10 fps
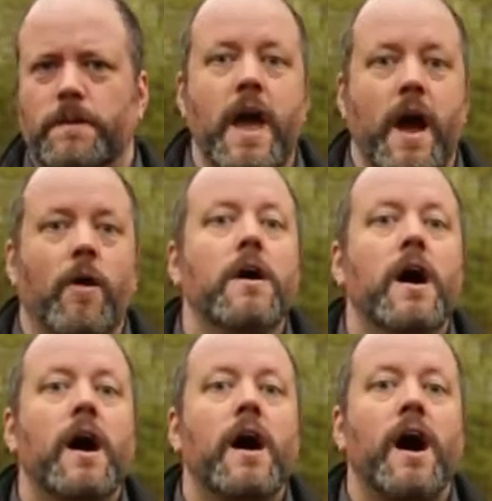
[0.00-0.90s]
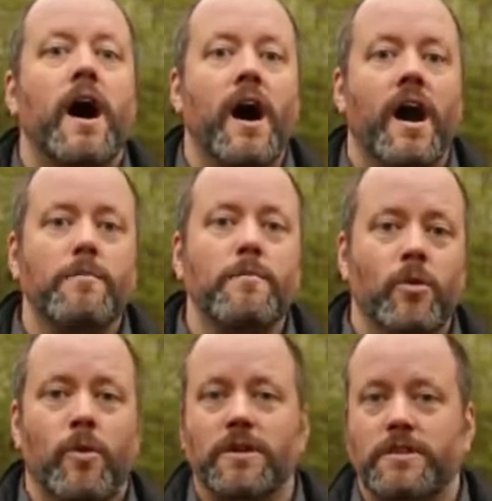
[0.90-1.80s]
Now, I'm
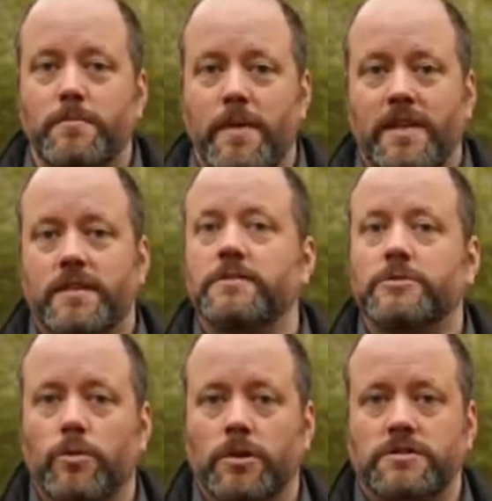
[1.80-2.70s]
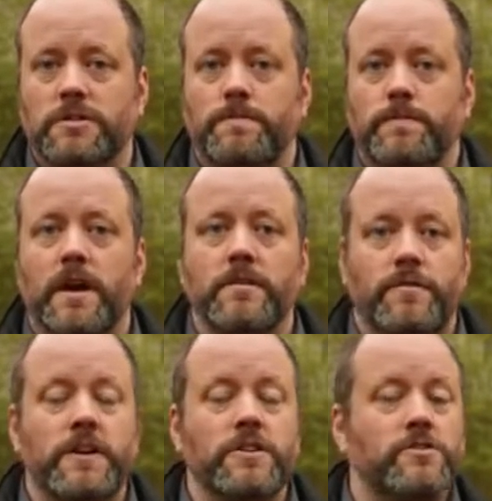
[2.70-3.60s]
going to make things worse and
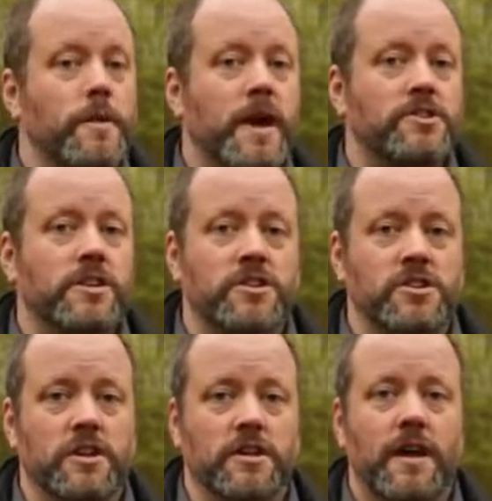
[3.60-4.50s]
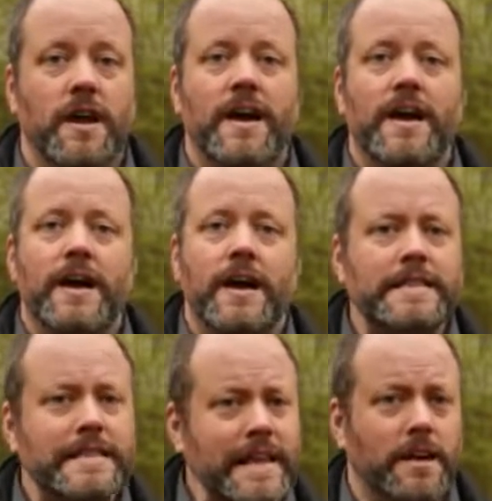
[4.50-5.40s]
feed your imagination a
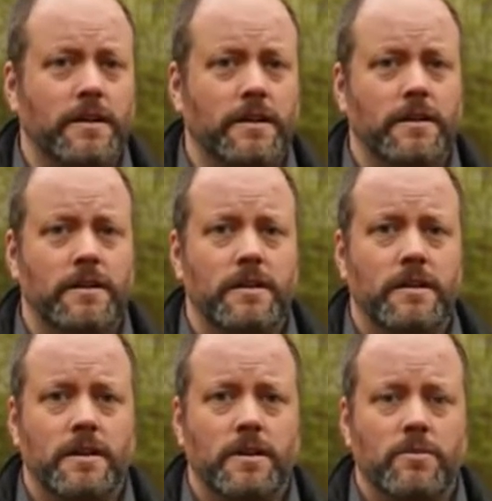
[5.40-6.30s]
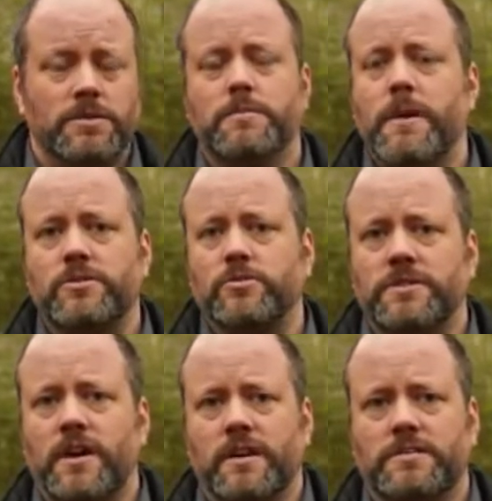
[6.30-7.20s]
little with some actual
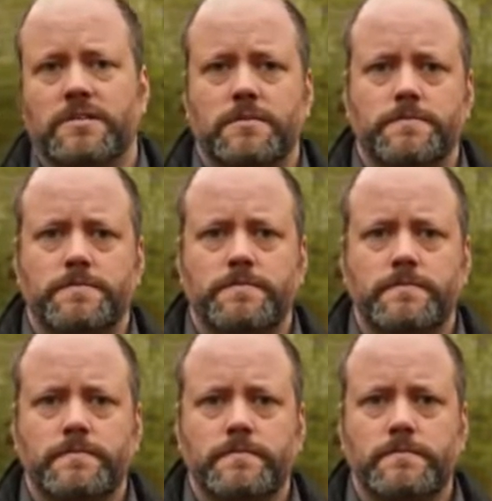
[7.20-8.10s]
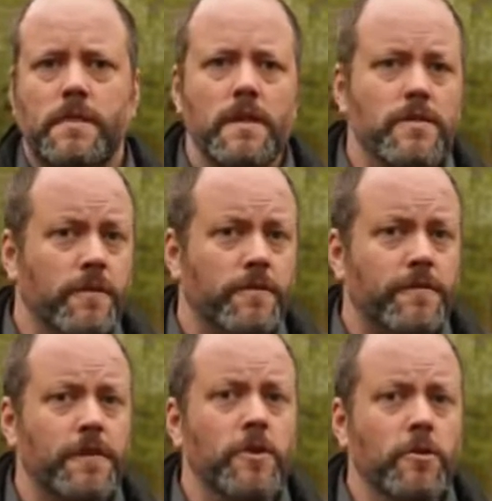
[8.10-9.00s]
science. There are a
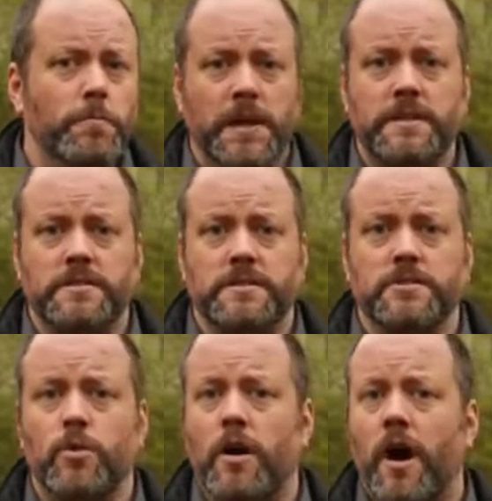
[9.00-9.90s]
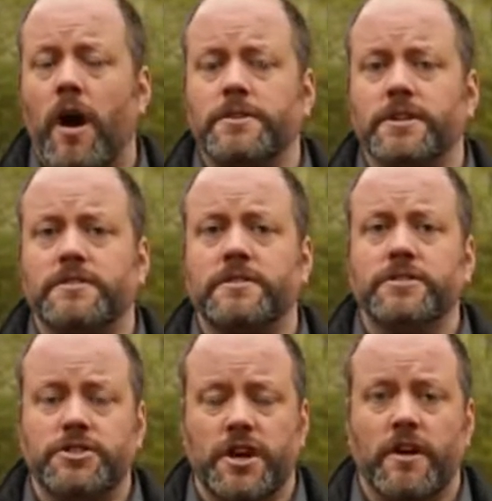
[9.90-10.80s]
few places where objects can
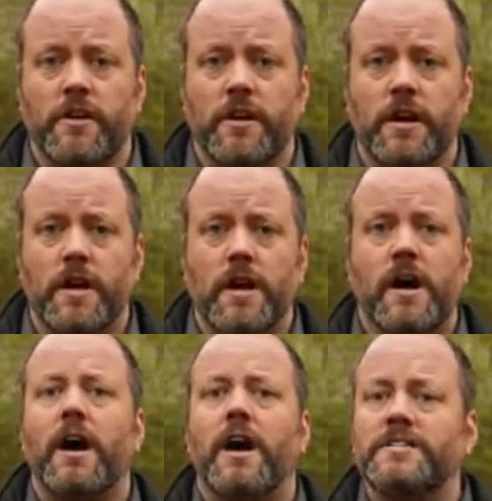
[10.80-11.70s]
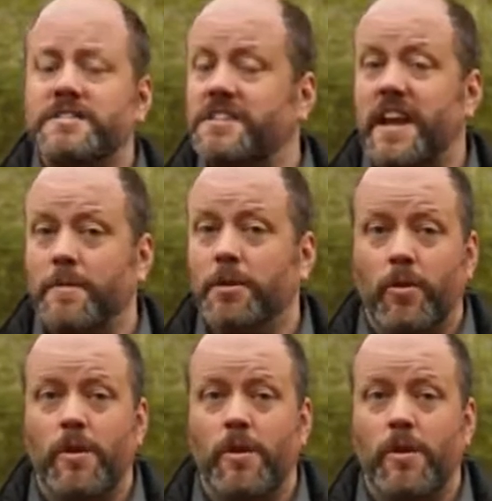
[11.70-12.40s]
share a stable